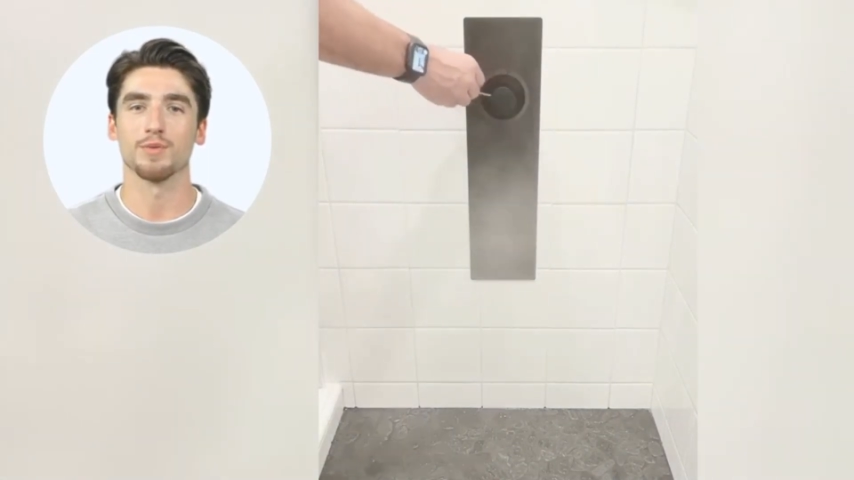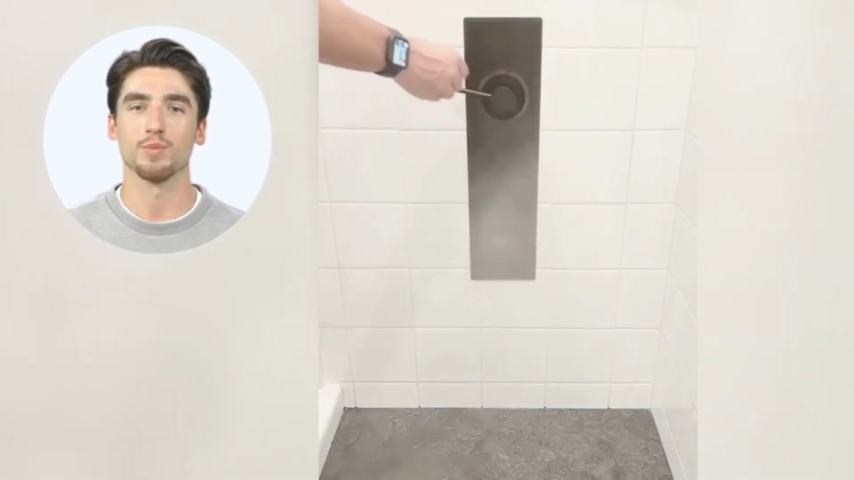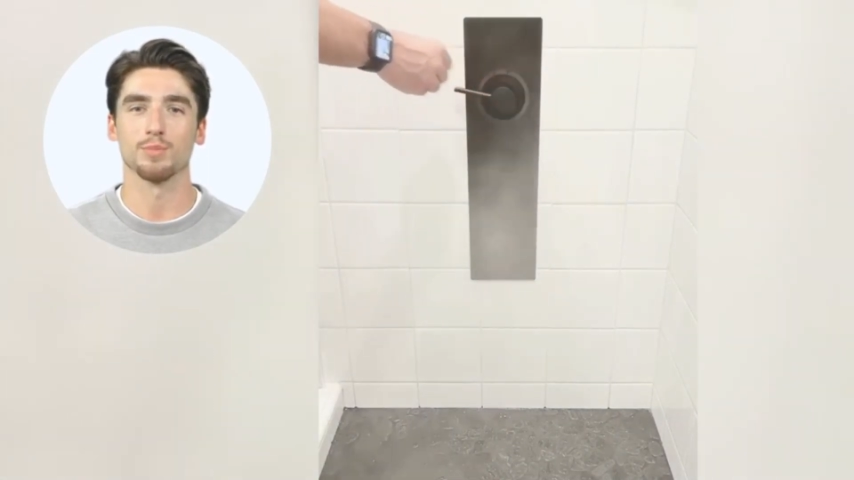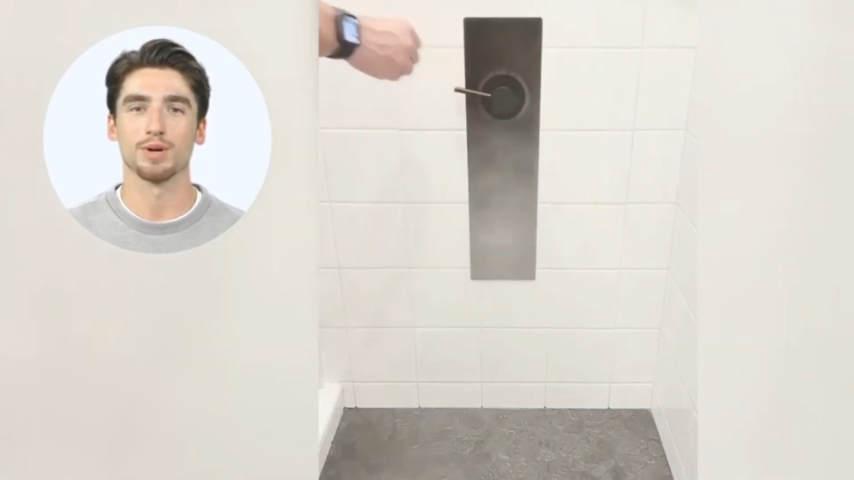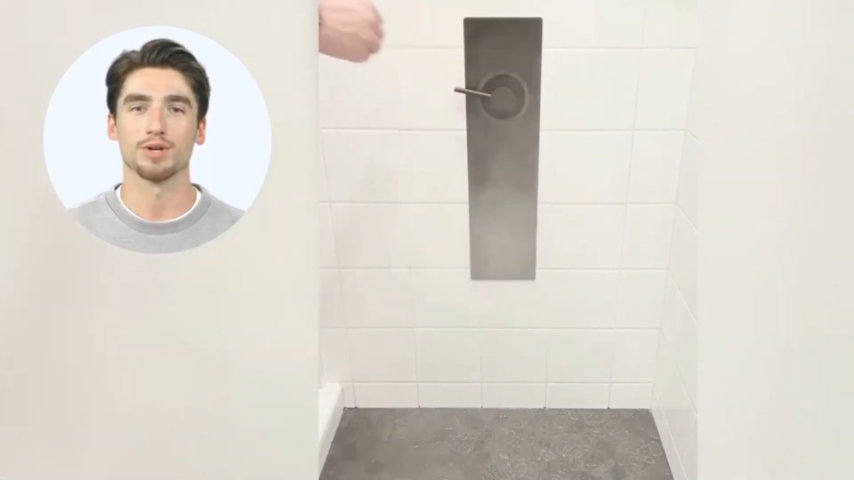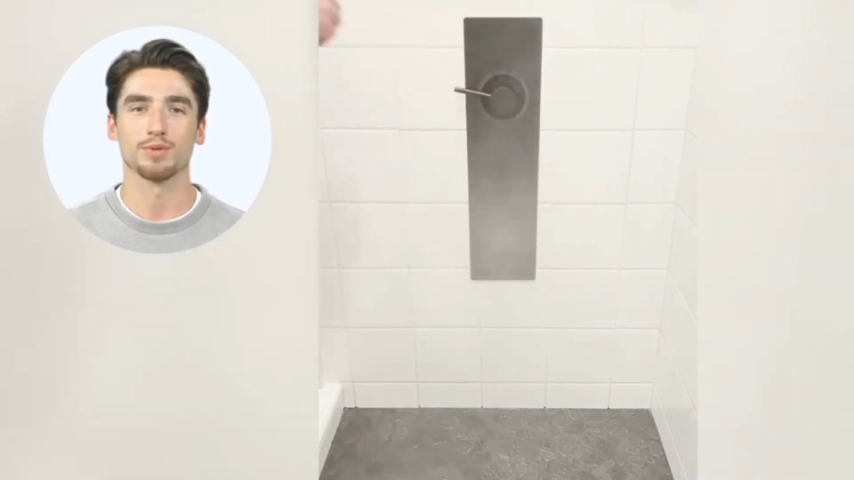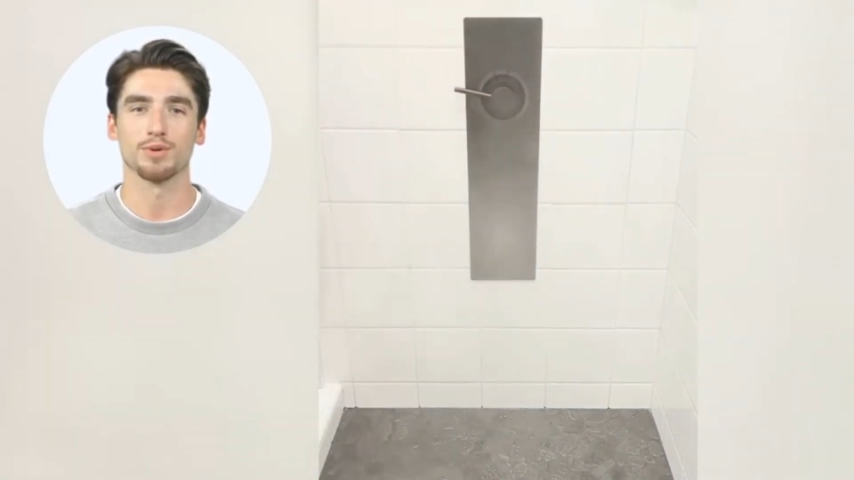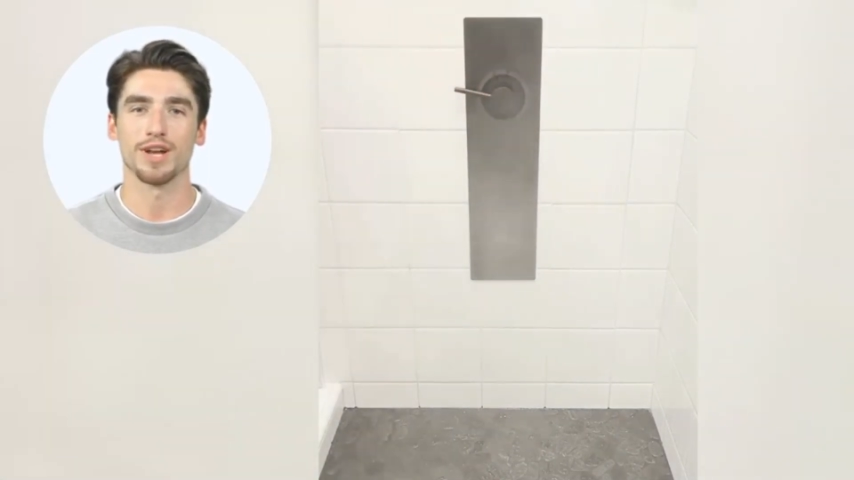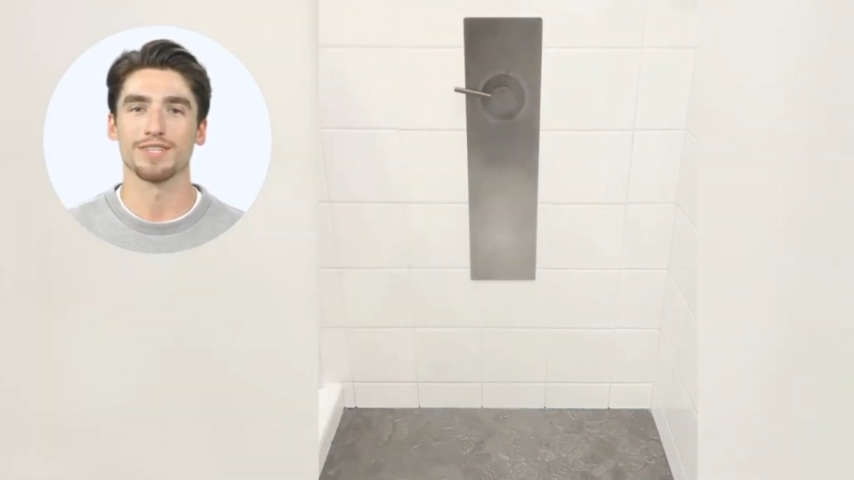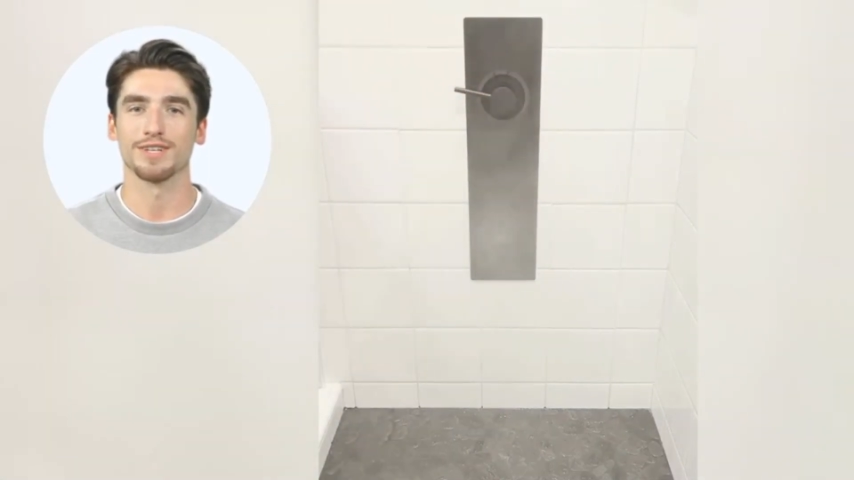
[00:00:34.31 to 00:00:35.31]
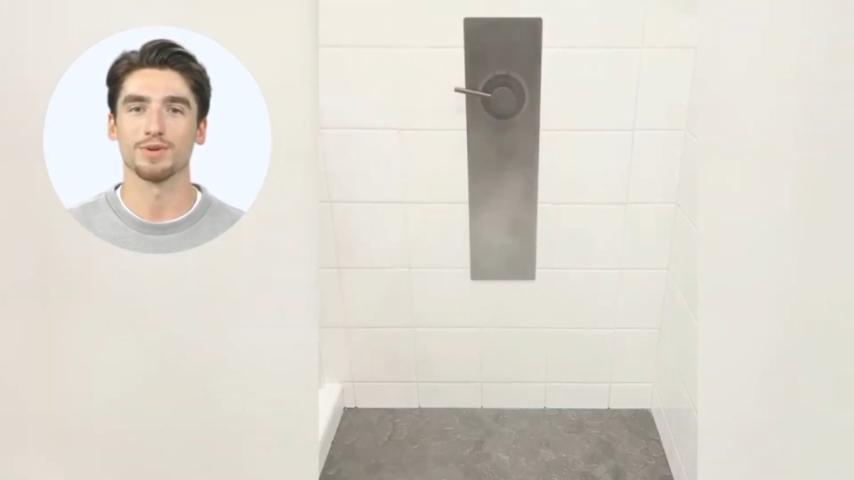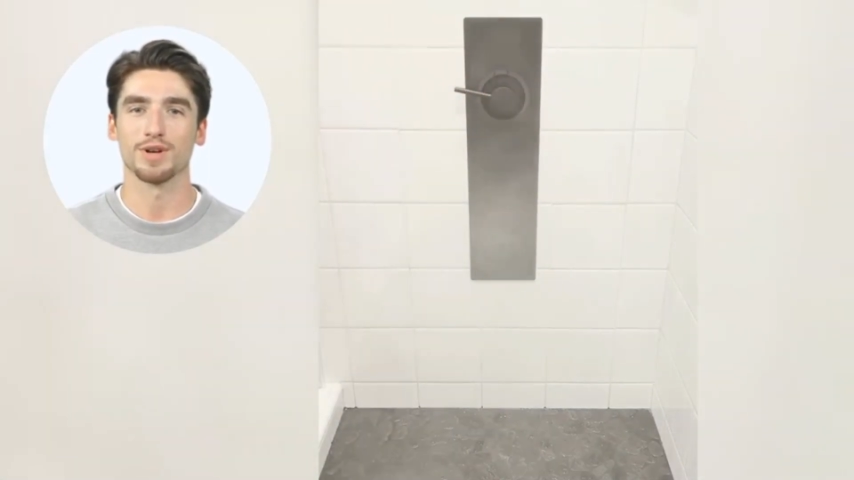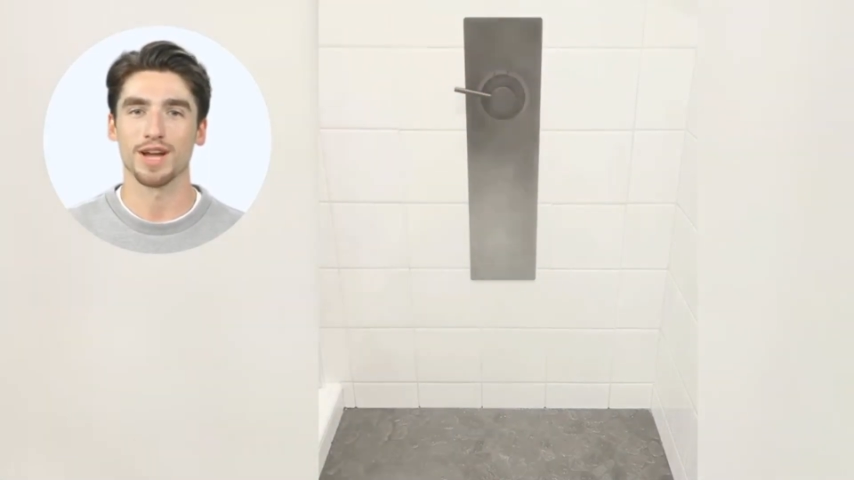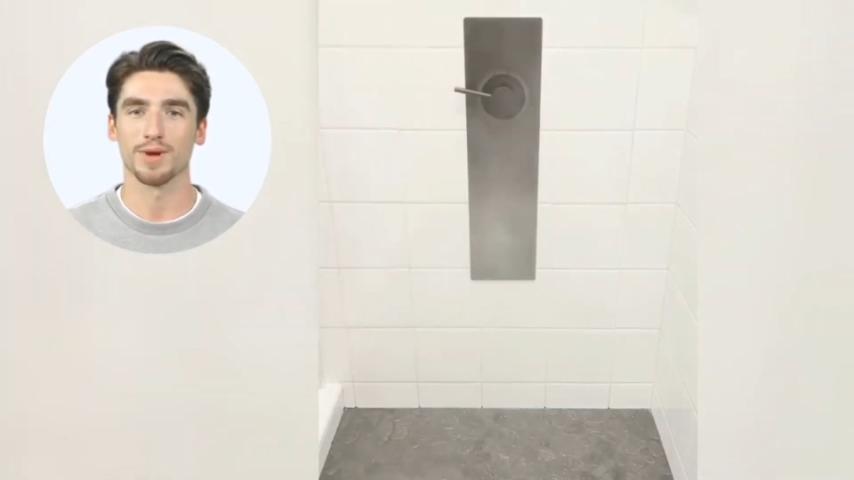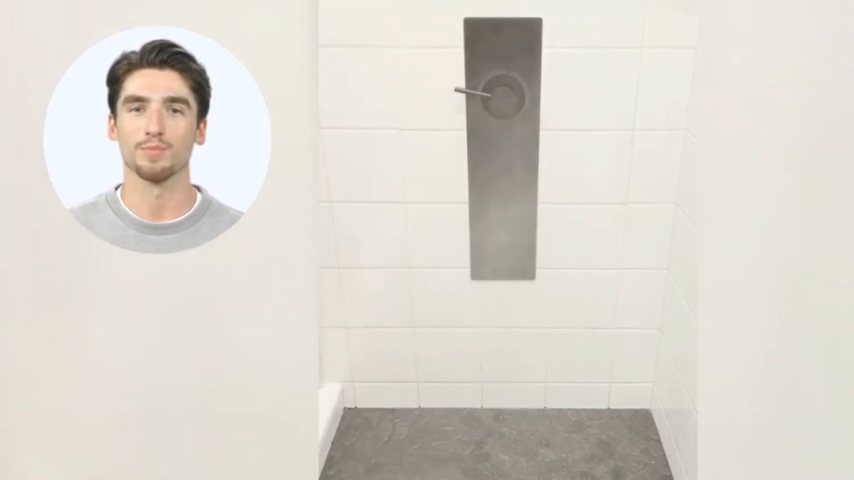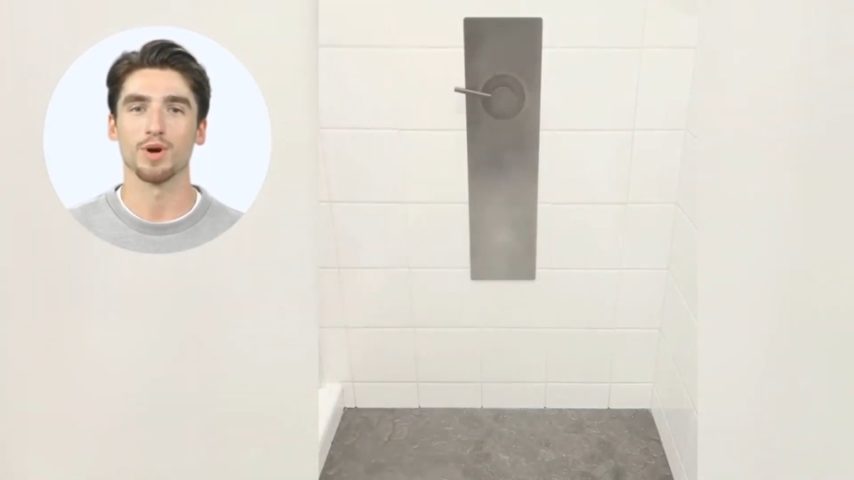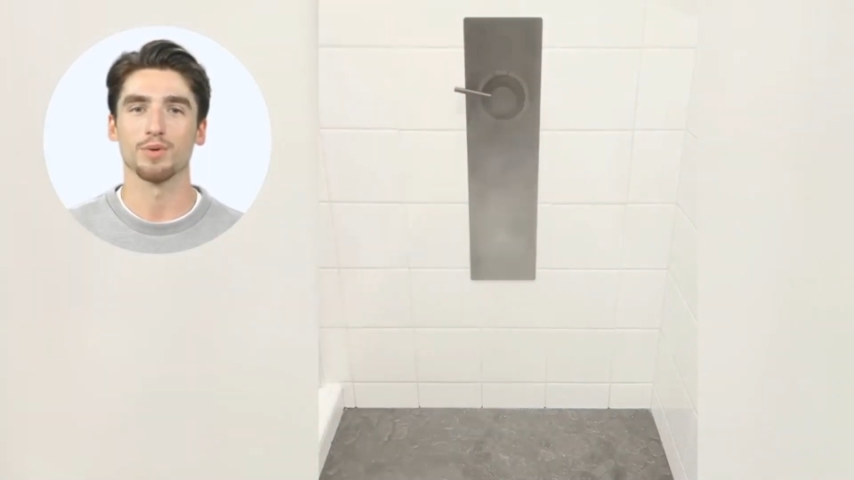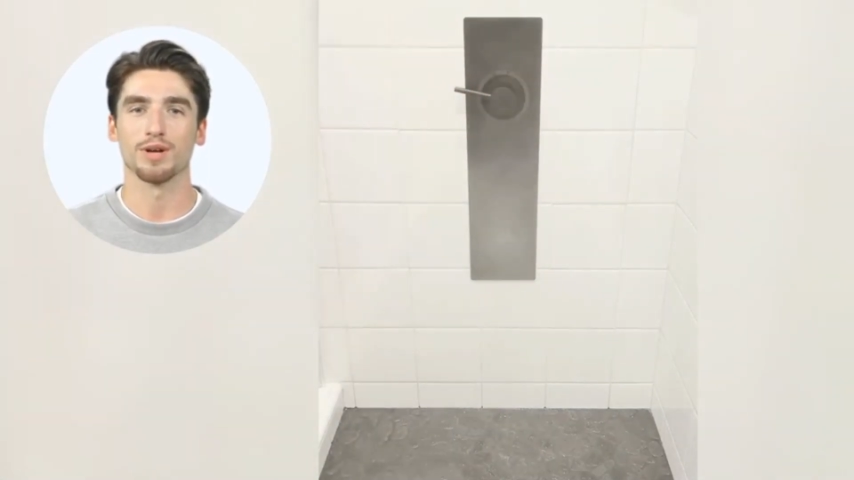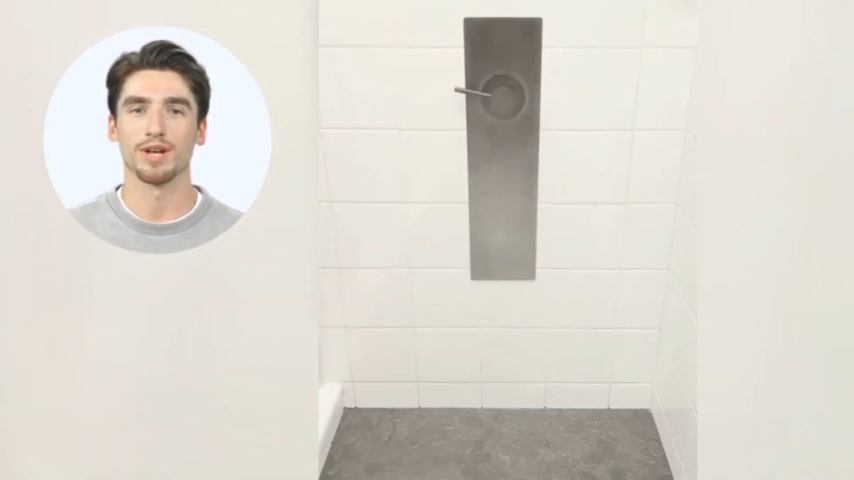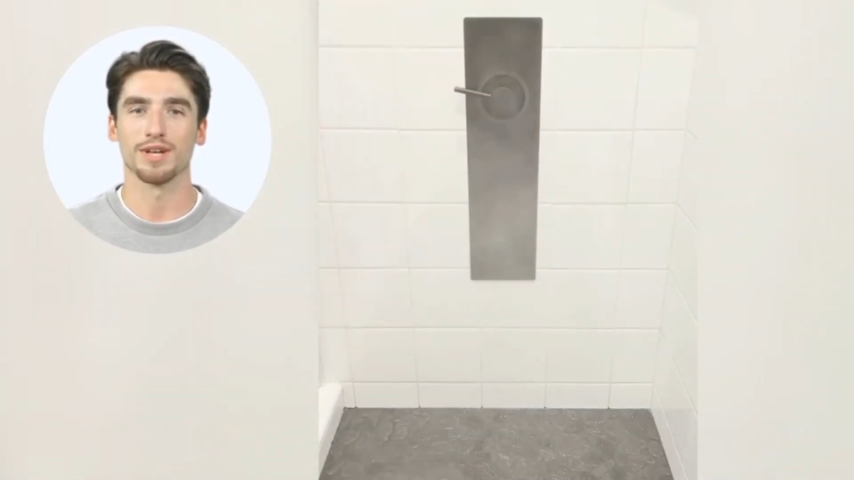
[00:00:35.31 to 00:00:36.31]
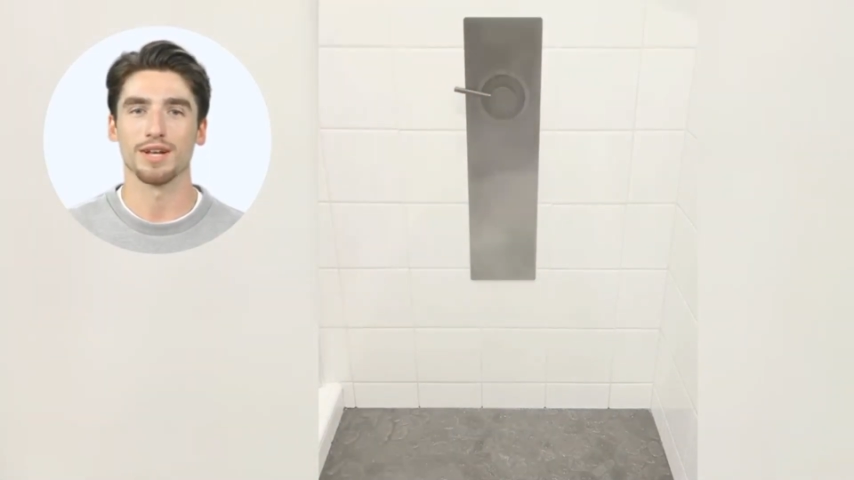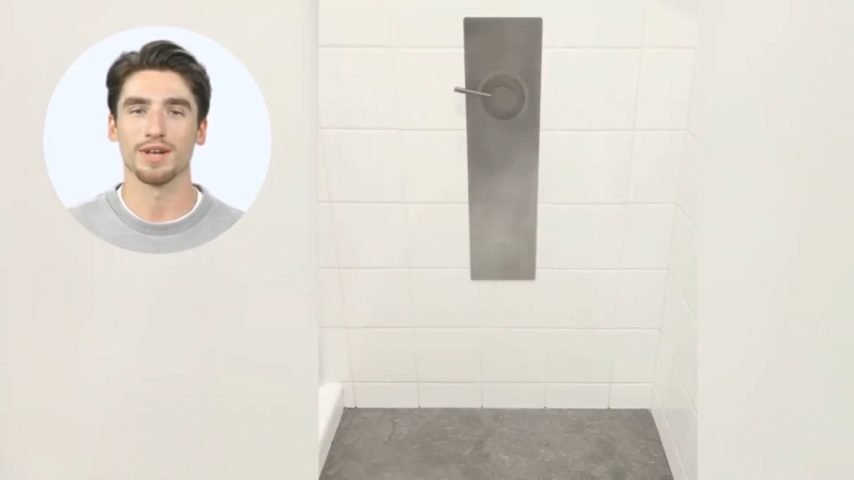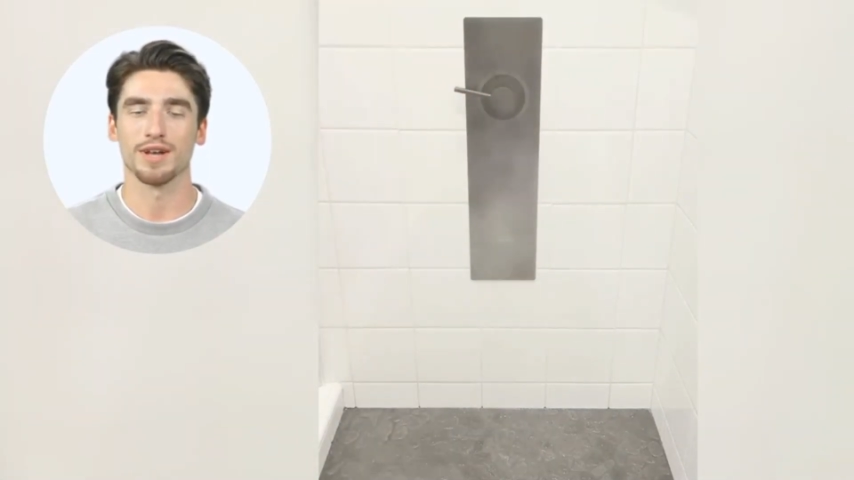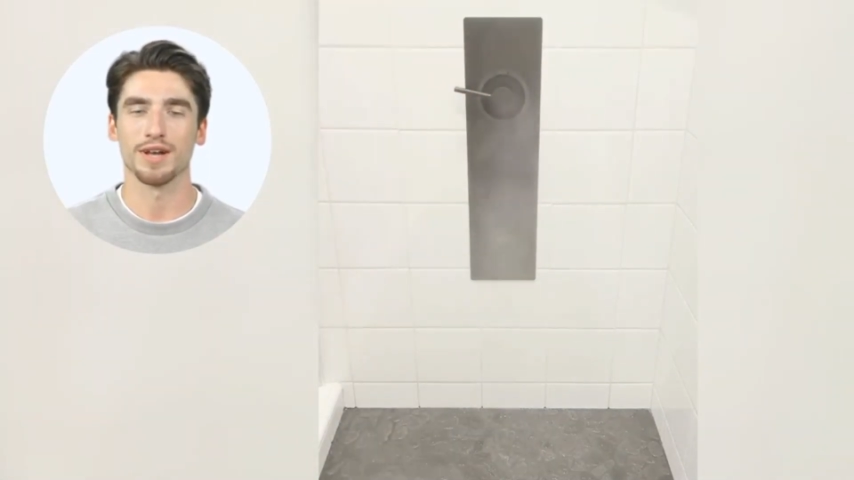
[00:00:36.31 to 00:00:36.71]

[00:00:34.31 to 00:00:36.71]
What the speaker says: will be utilizing your hot water only